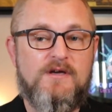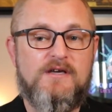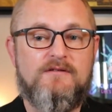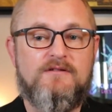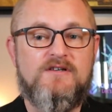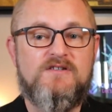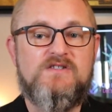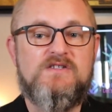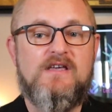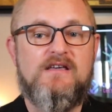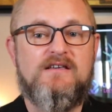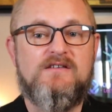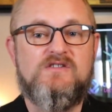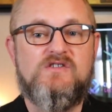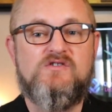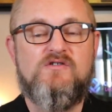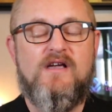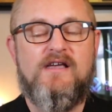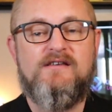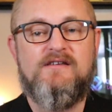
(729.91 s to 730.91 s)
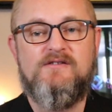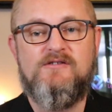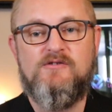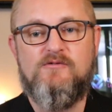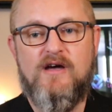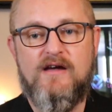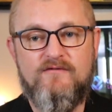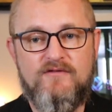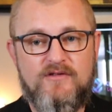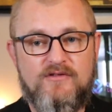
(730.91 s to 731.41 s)
It looks like it's trying to
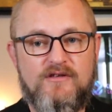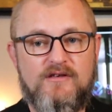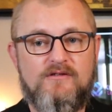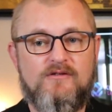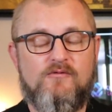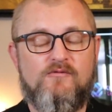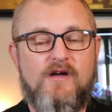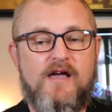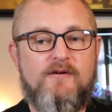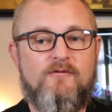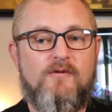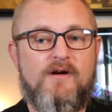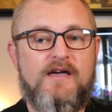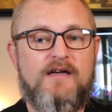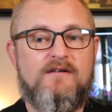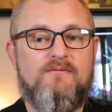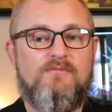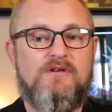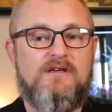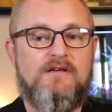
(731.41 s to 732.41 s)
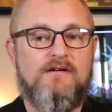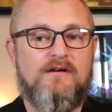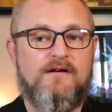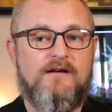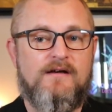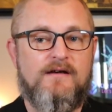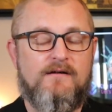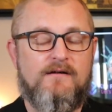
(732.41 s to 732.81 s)
do everything the right way to be,